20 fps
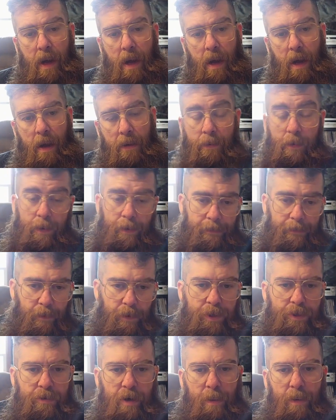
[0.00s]
the
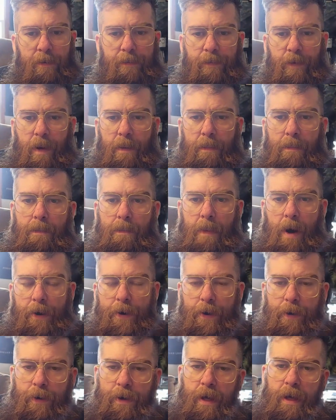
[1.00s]
first drummer from
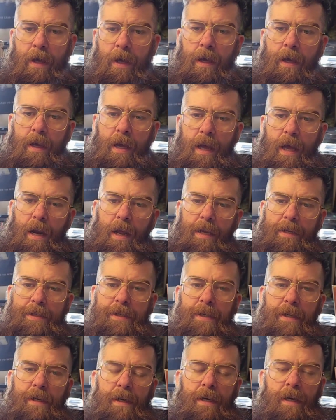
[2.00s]
Marduk in it,